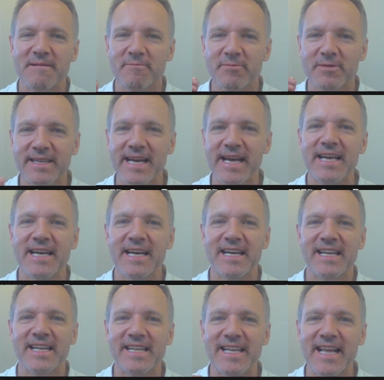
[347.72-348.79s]
play
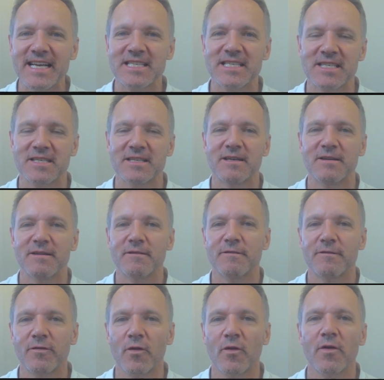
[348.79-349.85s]
less
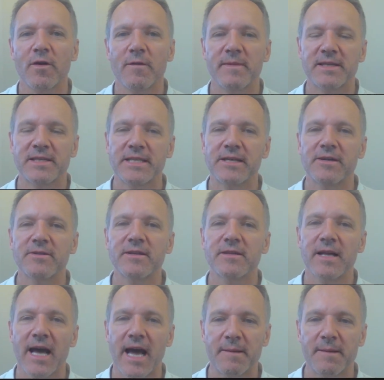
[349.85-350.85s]
for material